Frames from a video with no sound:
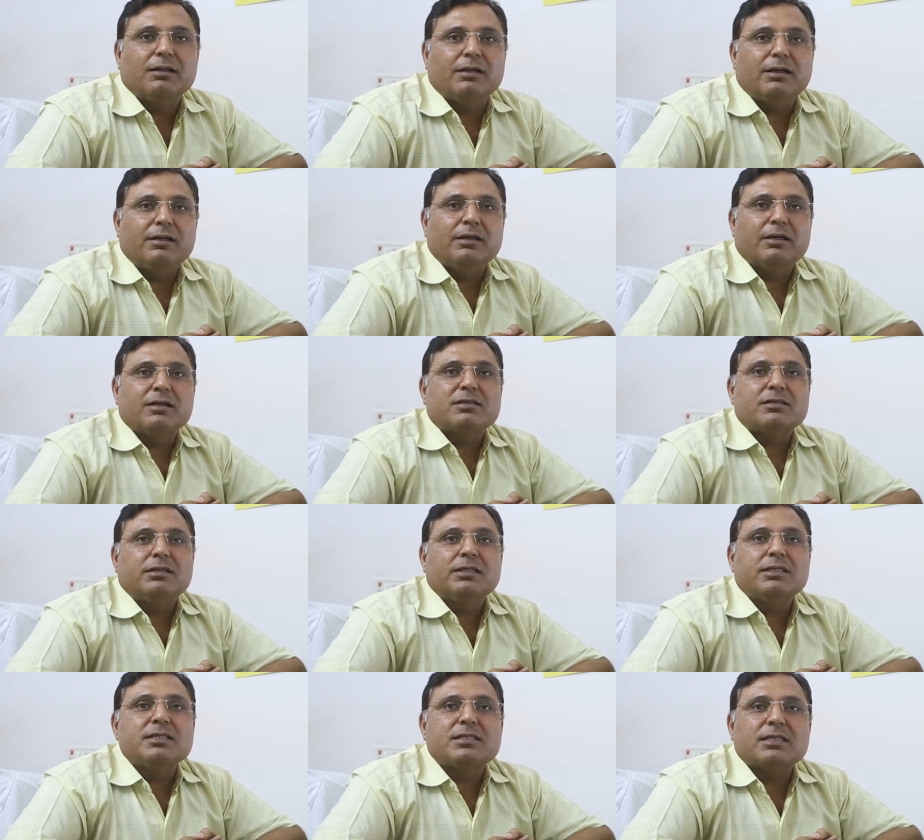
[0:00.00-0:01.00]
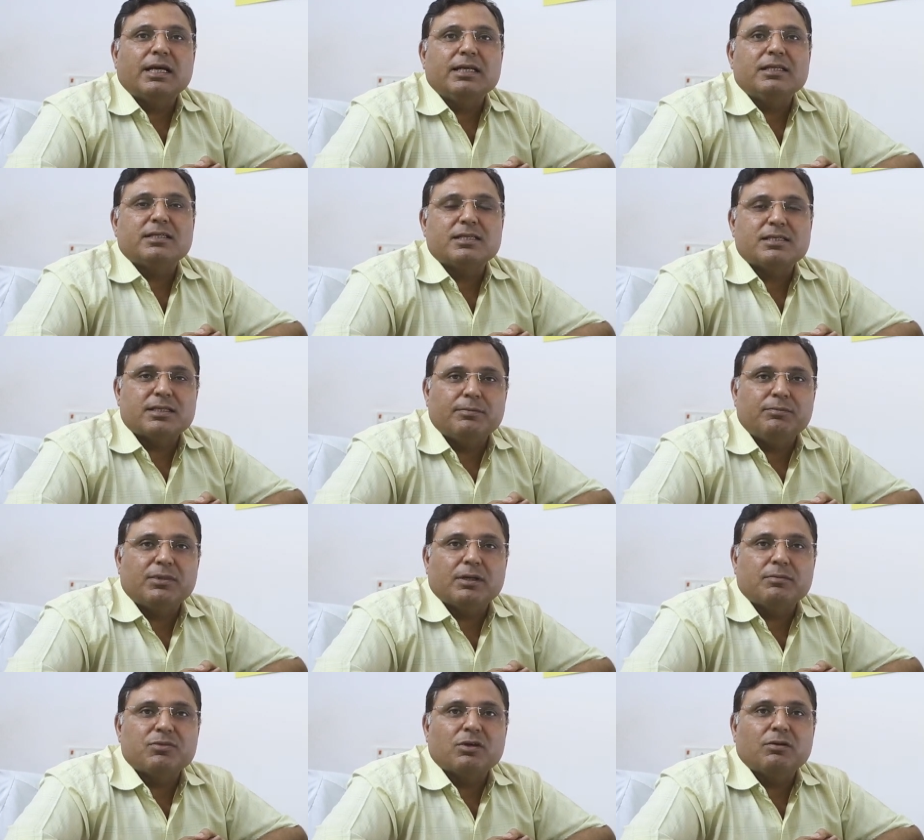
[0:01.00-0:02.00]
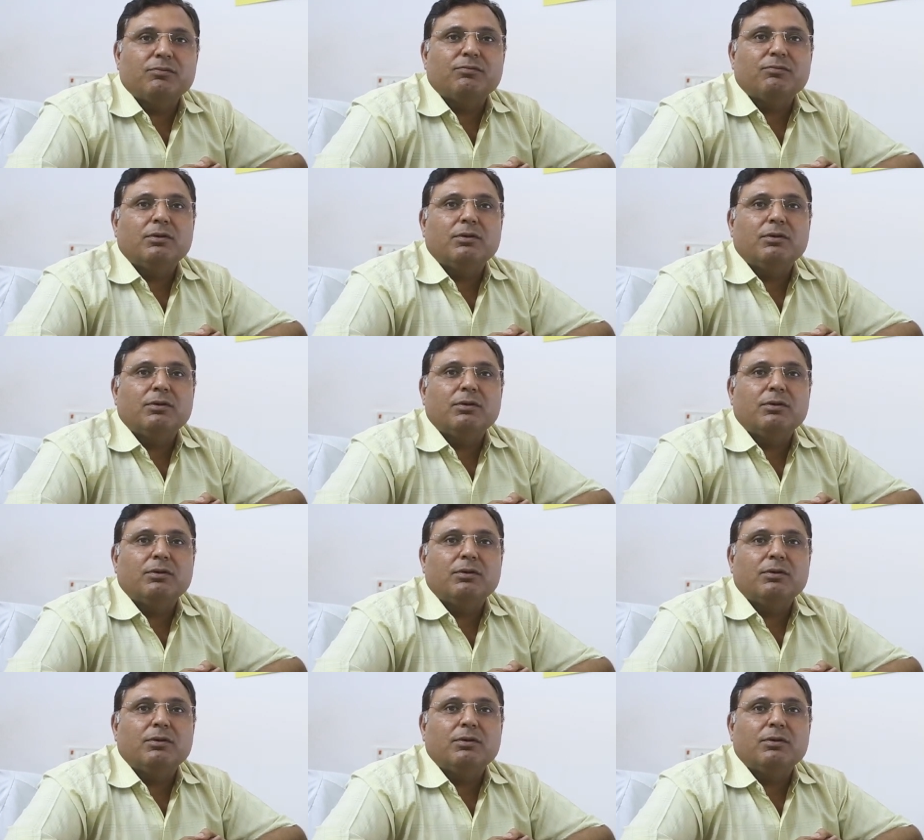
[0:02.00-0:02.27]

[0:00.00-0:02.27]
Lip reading: that there are certain signs and symptoms